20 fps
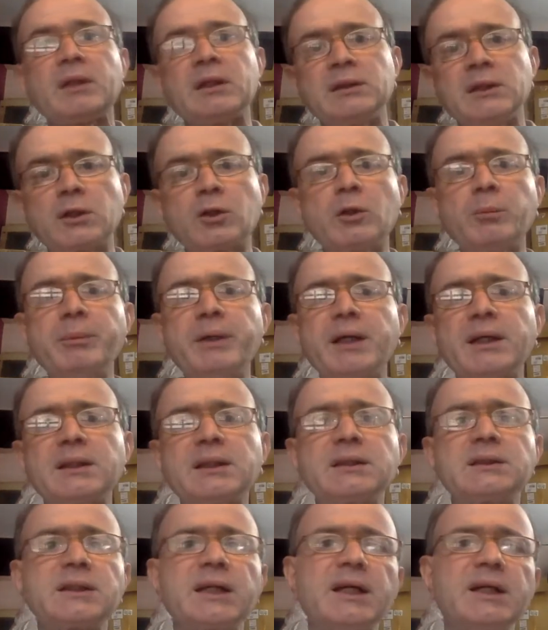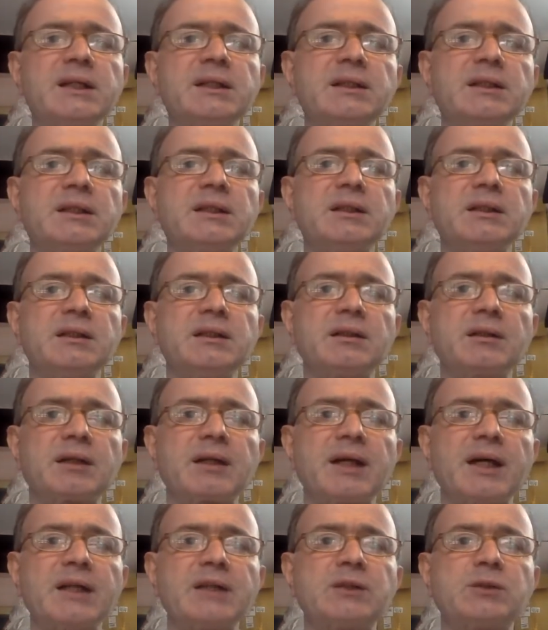There could be another child in the
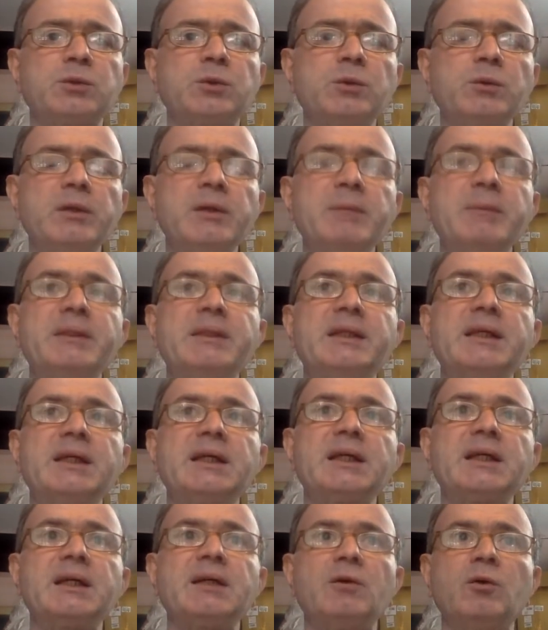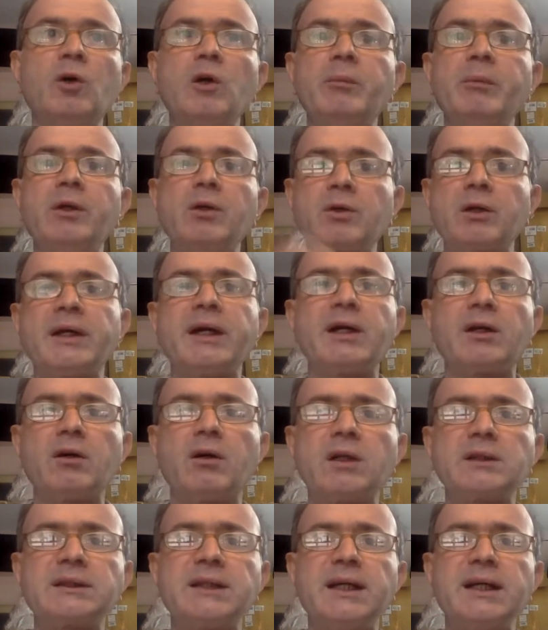class who will be thinking, who will be looking at
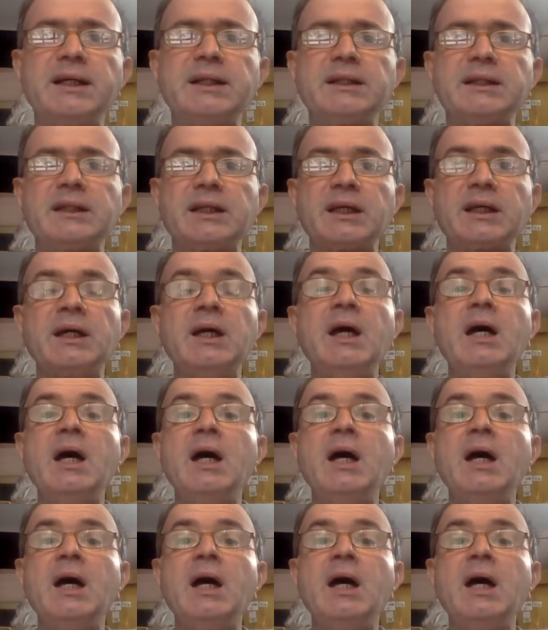your child and thinking,